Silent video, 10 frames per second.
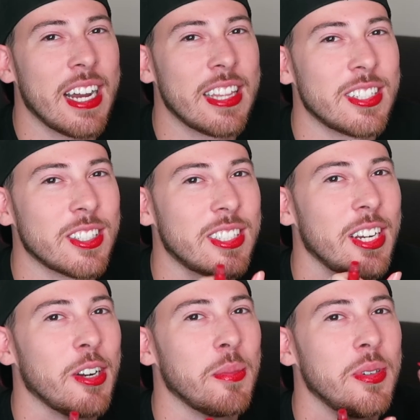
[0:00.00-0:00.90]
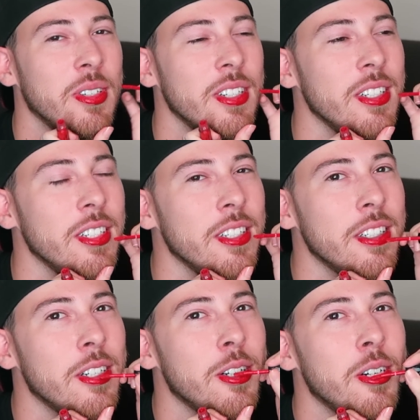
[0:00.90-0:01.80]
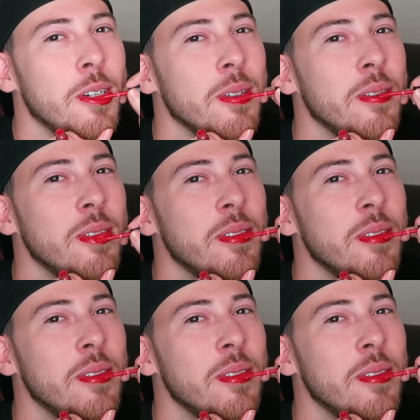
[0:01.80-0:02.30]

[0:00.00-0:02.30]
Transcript: God, this looks terrible. Oh.